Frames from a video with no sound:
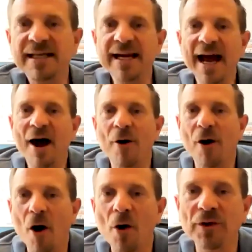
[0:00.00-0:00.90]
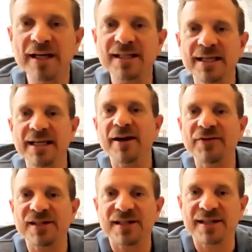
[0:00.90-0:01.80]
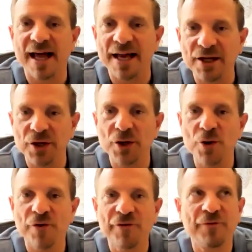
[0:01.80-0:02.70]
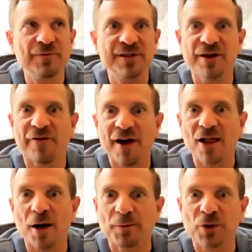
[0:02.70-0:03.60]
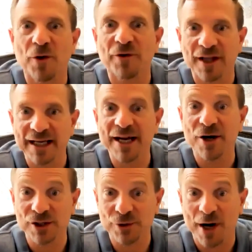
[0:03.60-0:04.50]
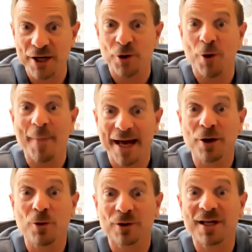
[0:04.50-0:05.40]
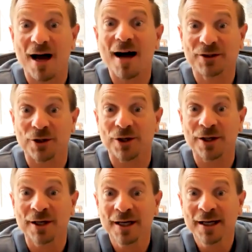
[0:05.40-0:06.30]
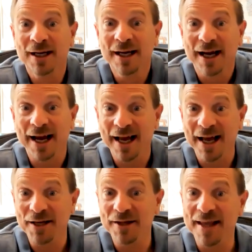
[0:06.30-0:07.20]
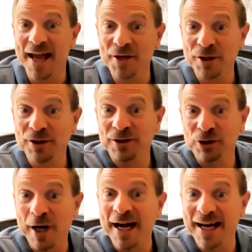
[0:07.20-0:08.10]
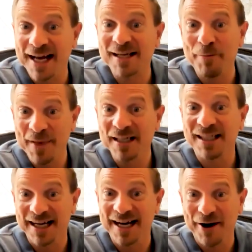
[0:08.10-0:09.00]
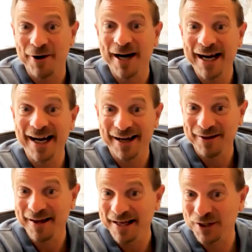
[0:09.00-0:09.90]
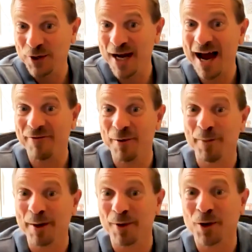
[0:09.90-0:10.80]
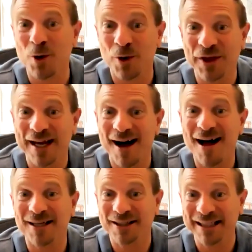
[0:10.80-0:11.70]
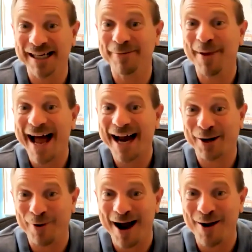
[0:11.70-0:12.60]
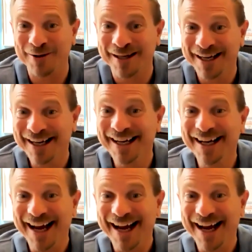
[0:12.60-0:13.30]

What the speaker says: to see how all these gifts that you've developed over the years, right? You're a medical doctor, and then you trained as a missionary. And so you have the biblical theology background. Mm-hmm.